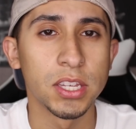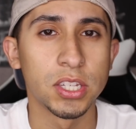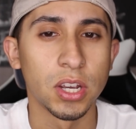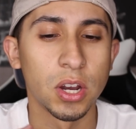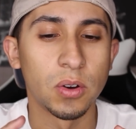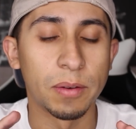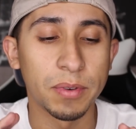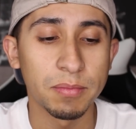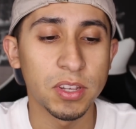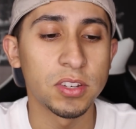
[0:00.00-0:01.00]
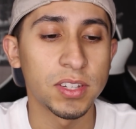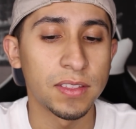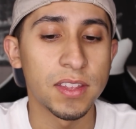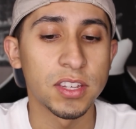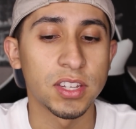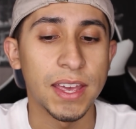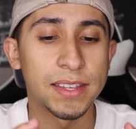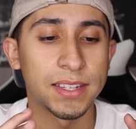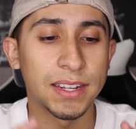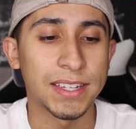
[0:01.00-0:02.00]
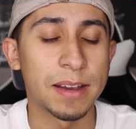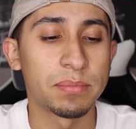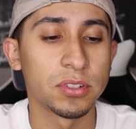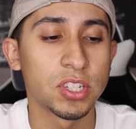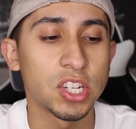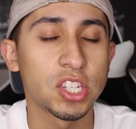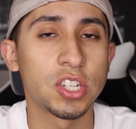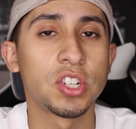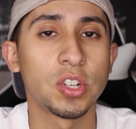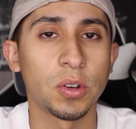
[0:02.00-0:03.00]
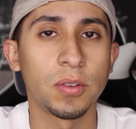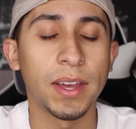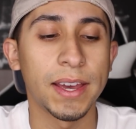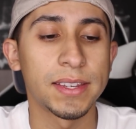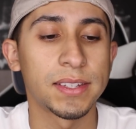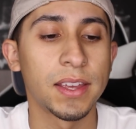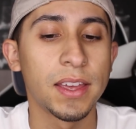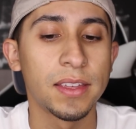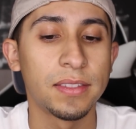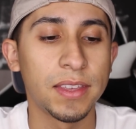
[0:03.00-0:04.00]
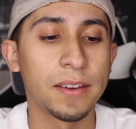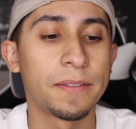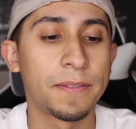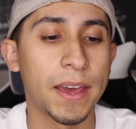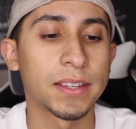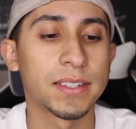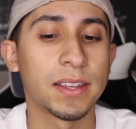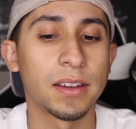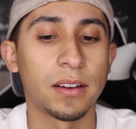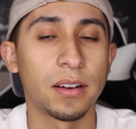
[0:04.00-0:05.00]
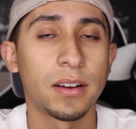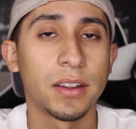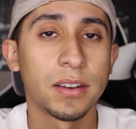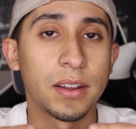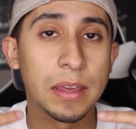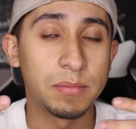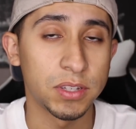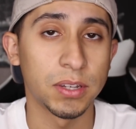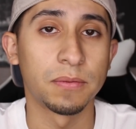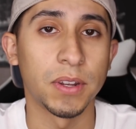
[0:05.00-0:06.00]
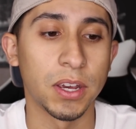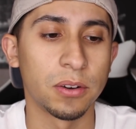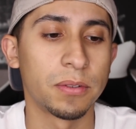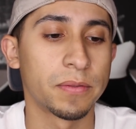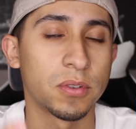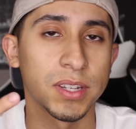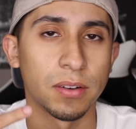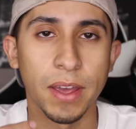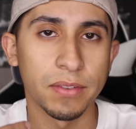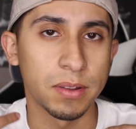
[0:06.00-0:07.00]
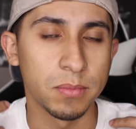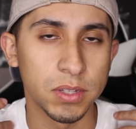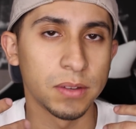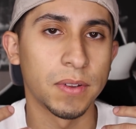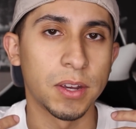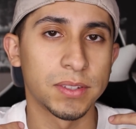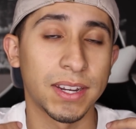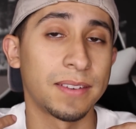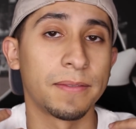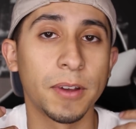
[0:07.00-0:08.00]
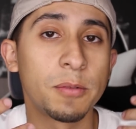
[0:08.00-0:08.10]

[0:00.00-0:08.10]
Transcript: So I'm gonna be using this as an example just to show you guys the effects on a music video. Of course, I don't have any music videos. I didn't